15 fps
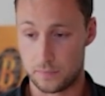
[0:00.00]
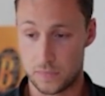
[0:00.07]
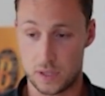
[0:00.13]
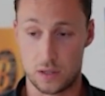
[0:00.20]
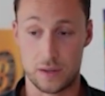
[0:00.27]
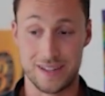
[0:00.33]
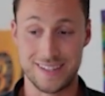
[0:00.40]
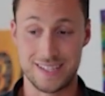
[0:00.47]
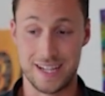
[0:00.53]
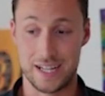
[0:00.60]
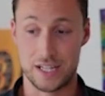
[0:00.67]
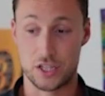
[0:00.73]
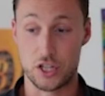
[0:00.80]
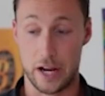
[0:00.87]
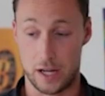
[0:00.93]
There is a
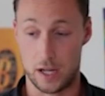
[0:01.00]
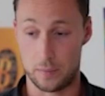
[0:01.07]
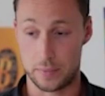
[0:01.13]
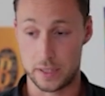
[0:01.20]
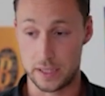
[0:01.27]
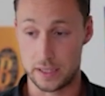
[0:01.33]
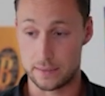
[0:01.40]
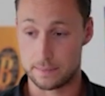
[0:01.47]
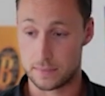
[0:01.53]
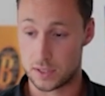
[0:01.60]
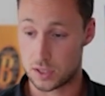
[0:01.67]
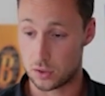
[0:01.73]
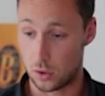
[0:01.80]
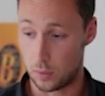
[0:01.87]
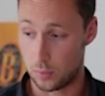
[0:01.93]
JLP
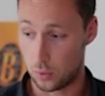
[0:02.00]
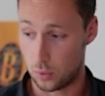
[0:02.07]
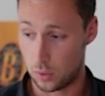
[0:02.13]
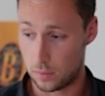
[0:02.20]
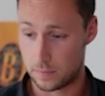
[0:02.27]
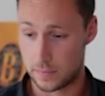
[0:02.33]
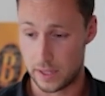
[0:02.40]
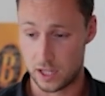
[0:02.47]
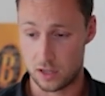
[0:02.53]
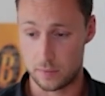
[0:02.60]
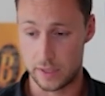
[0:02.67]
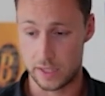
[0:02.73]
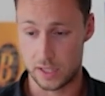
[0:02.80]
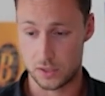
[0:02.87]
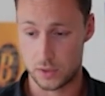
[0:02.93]
Sol pool that could
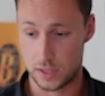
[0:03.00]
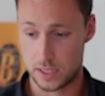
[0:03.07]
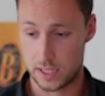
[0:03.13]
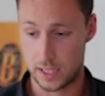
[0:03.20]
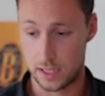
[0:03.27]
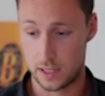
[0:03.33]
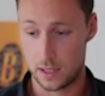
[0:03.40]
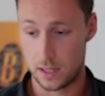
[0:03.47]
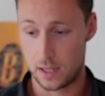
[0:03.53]
be interesting.